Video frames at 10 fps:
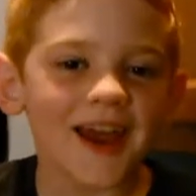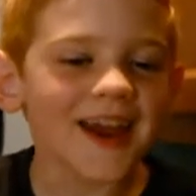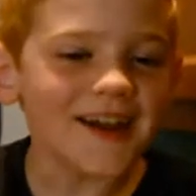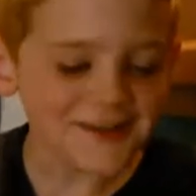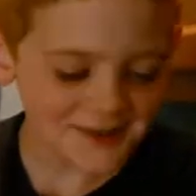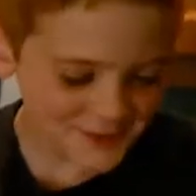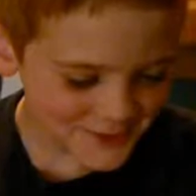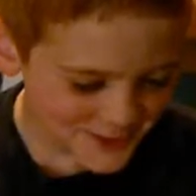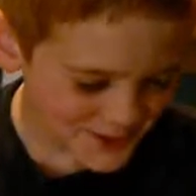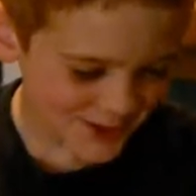Hey guys,
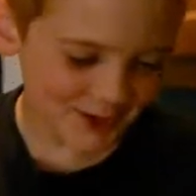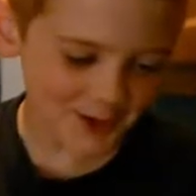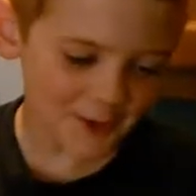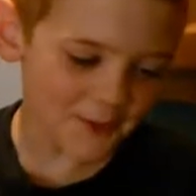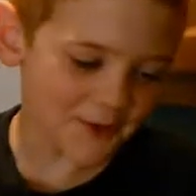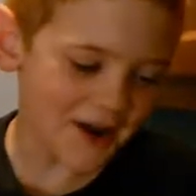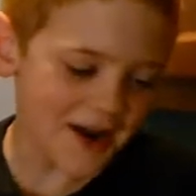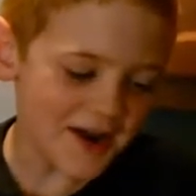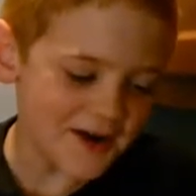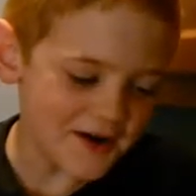this is Shano,
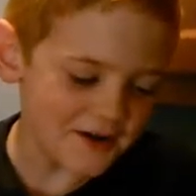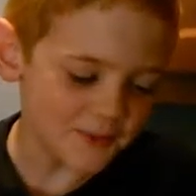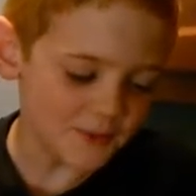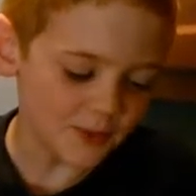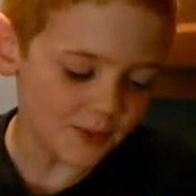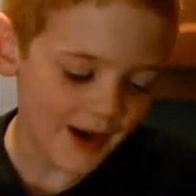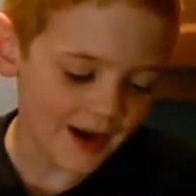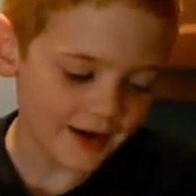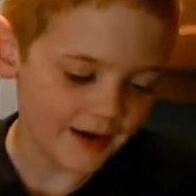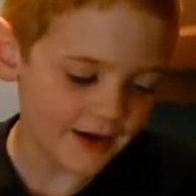and we're
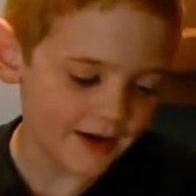back